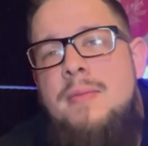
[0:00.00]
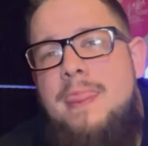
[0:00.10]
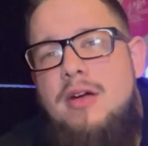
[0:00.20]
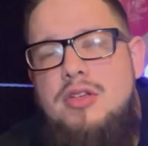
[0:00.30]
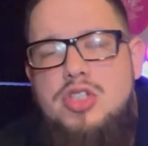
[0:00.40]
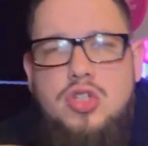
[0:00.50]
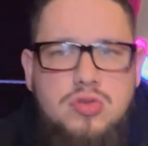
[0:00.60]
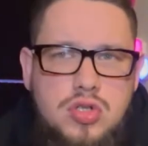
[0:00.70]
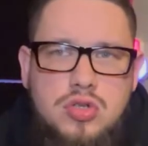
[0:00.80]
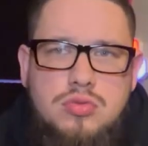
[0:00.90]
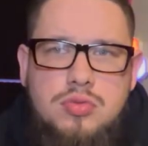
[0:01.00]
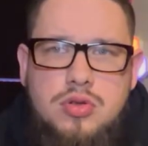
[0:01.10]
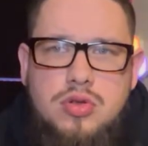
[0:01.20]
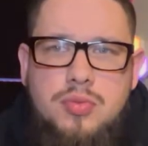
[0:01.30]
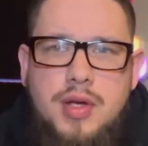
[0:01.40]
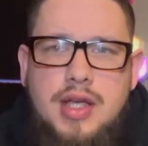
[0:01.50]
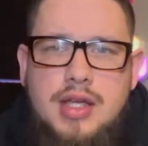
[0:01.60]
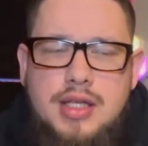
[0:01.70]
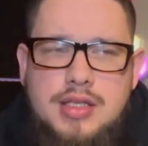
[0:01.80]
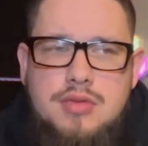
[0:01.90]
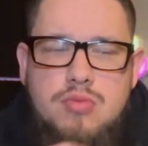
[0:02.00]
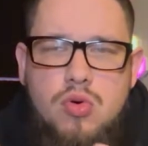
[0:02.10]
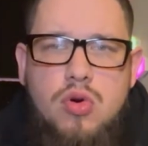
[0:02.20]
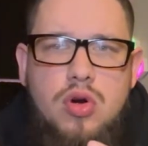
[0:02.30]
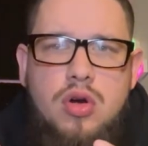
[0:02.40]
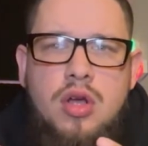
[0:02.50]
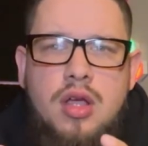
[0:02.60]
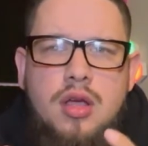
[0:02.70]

Now his YouTube group is more